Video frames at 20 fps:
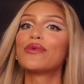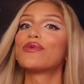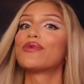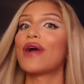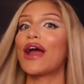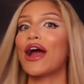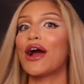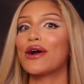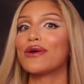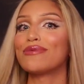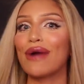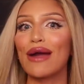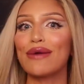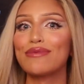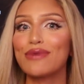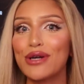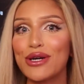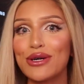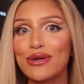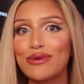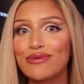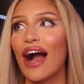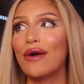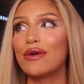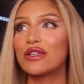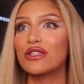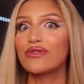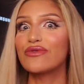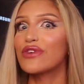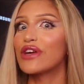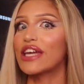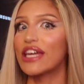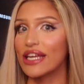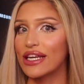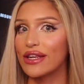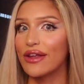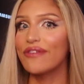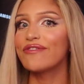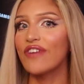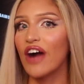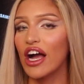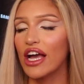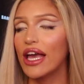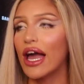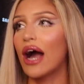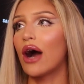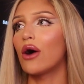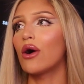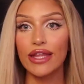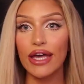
where are my boobs? I was freaking the fuck out.